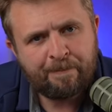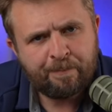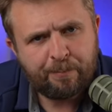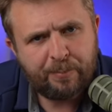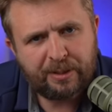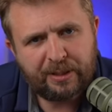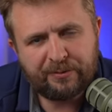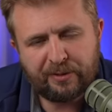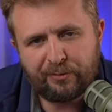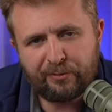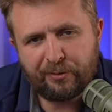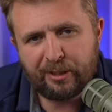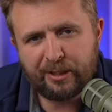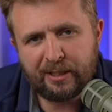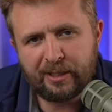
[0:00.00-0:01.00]
but they've
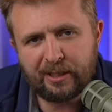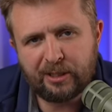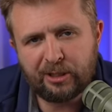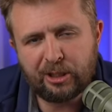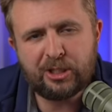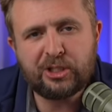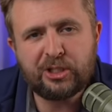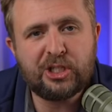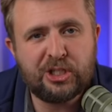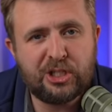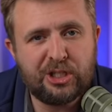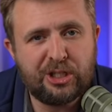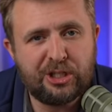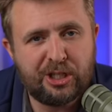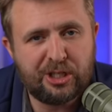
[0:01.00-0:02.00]
definitely not
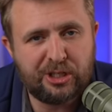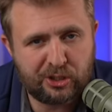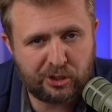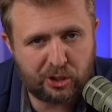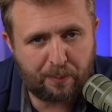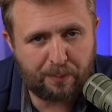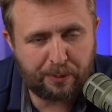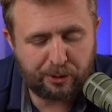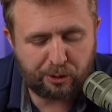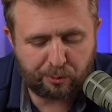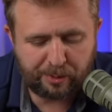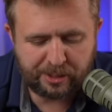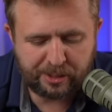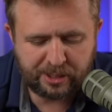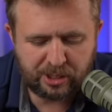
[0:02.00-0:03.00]
succeeded in stopping
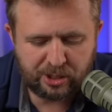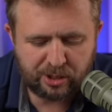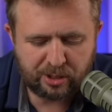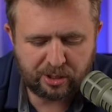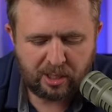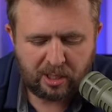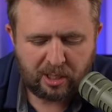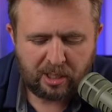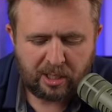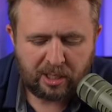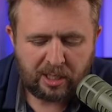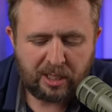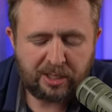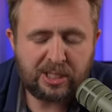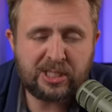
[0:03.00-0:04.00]
normalization.
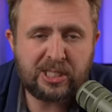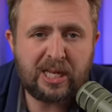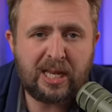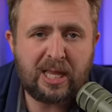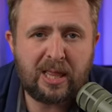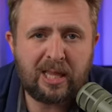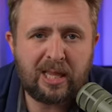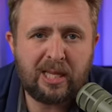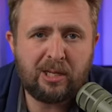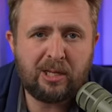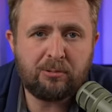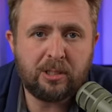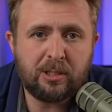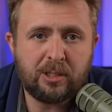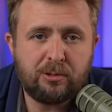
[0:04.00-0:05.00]
The second thing
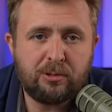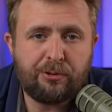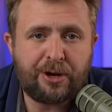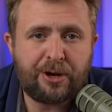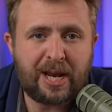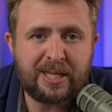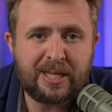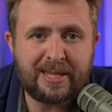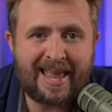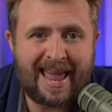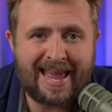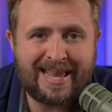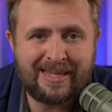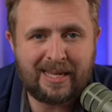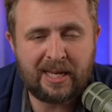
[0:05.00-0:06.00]
was to create an
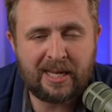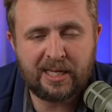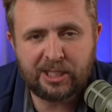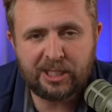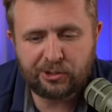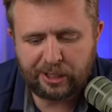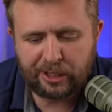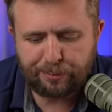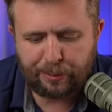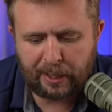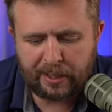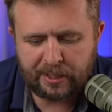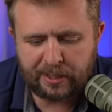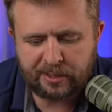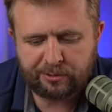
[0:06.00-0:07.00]
anti-Israeli
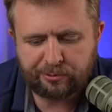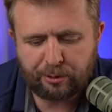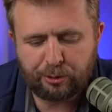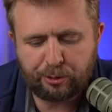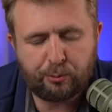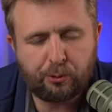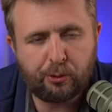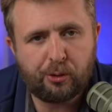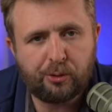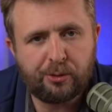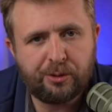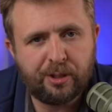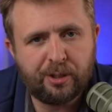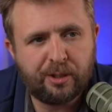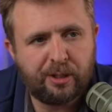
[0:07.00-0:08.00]
bias around the world,
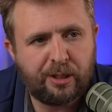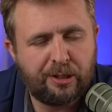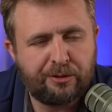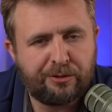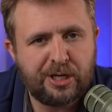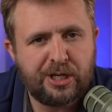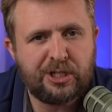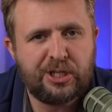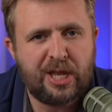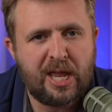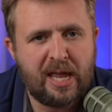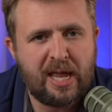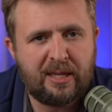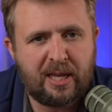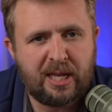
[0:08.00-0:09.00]
increase the
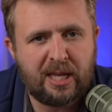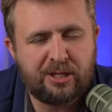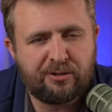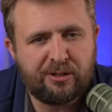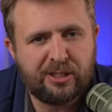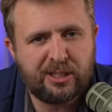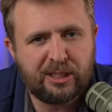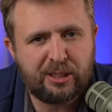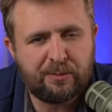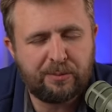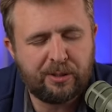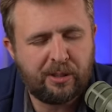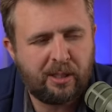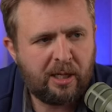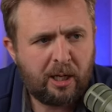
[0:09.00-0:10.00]
anti-Israeli
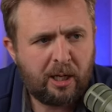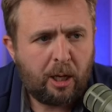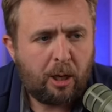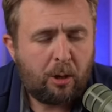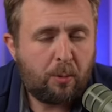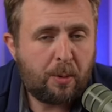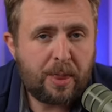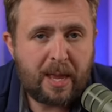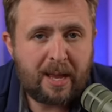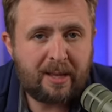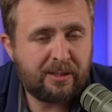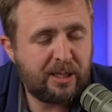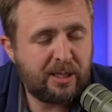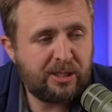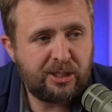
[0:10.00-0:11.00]
sentiment. With
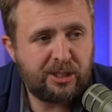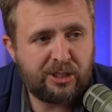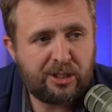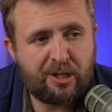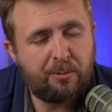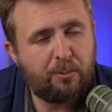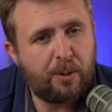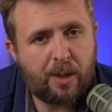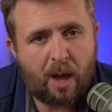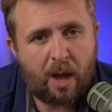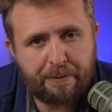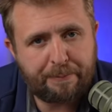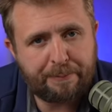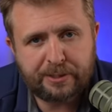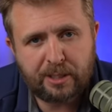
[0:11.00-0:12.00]
that, they succeeded
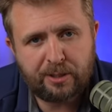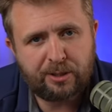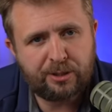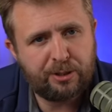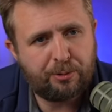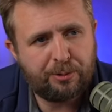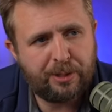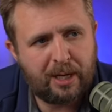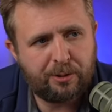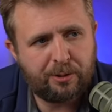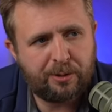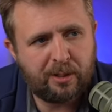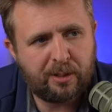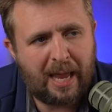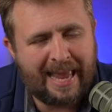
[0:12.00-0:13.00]
100%. There's no
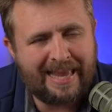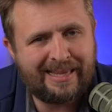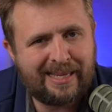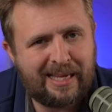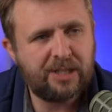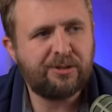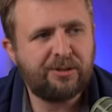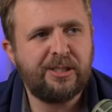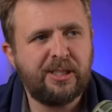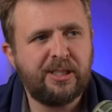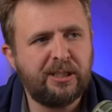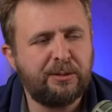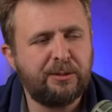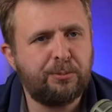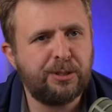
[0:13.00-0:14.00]
doubt the anti-Israeli
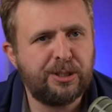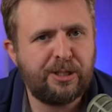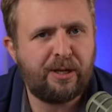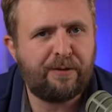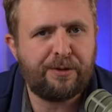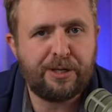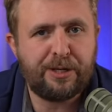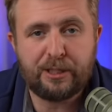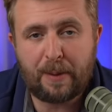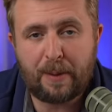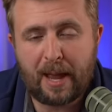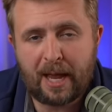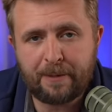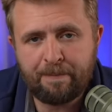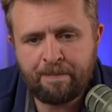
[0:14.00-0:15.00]
sentiment was never this
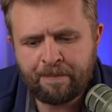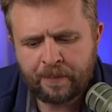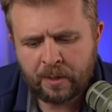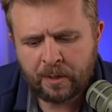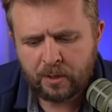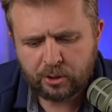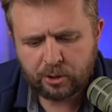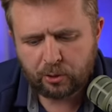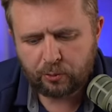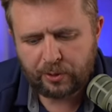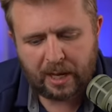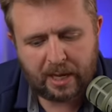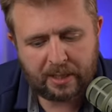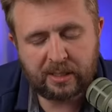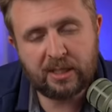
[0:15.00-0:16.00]
bad. So
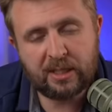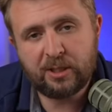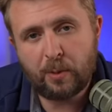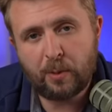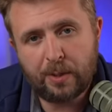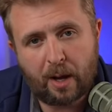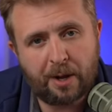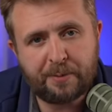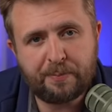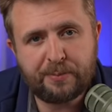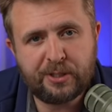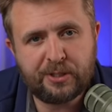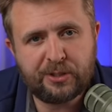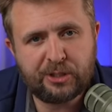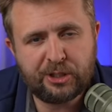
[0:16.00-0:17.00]
that is
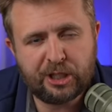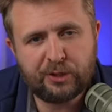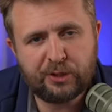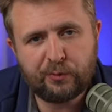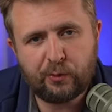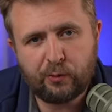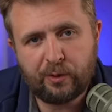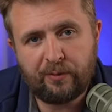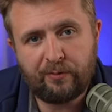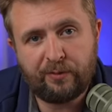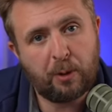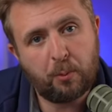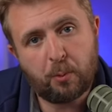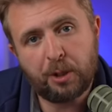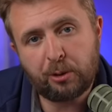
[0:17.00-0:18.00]
100% successful. If
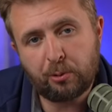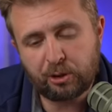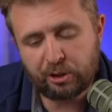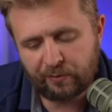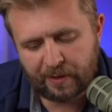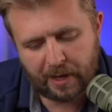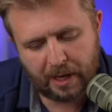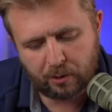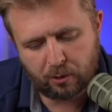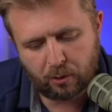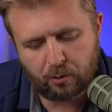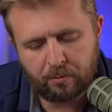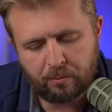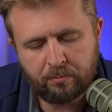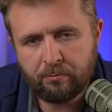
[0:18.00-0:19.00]
they wanted to achieve that
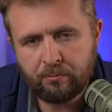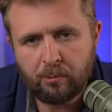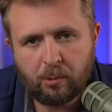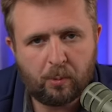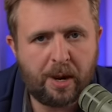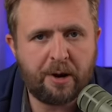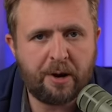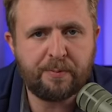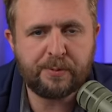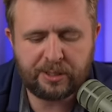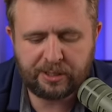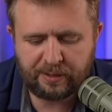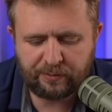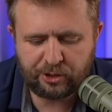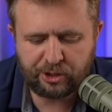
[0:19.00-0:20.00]
goal,
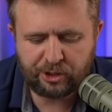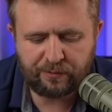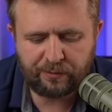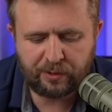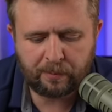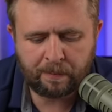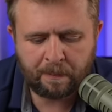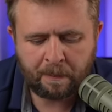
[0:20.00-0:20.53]
100% they've achieved it.